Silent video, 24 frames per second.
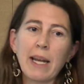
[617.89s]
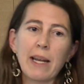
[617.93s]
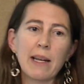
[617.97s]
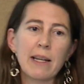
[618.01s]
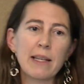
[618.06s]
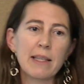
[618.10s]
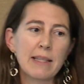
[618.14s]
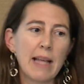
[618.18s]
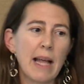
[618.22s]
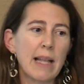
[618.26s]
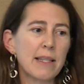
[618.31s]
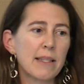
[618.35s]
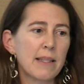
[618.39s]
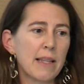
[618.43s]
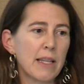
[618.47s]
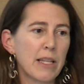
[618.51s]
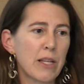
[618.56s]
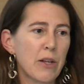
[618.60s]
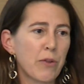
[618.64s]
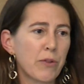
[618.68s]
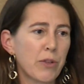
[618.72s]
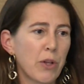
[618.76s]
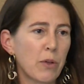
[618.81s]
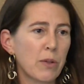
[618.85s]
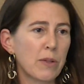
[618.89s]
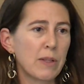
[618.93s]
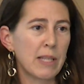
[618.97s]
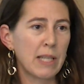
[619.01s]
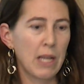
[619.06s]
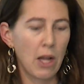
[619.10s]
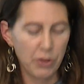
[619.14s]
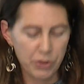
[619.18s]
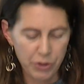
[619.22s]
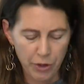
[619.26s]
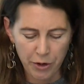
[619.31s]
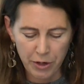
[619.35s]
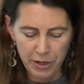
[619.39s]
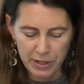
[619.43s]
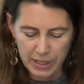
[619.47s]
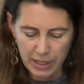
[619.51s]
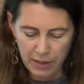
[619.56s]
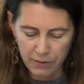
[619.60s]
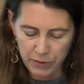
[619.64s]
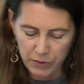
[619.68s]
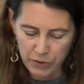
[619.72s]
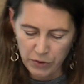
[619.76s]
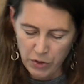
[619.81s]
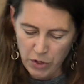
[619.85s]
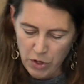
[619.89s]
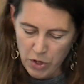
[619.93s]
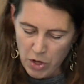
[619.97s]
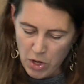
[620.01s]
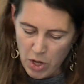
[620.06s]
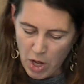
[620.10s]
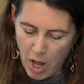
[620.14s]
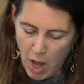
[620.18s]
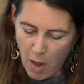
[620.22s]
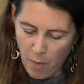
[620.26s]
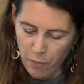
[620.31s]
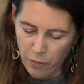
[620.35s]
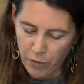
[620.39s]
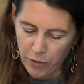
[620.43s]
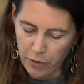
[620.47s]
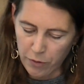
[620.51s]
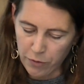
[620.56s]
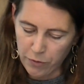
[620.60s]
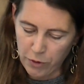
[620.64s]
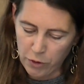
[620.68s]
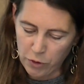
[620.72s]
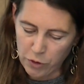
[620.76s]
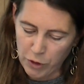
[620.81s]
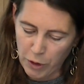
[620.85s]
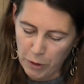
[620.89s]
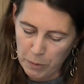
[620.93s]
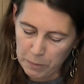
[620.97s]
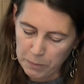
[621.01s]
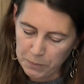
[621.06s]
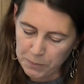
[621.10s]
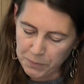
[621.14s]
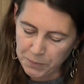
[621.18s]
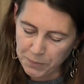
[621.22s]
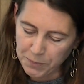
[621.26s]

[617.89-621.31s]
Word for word: in a sense that youth don't see alternatives um, for their future.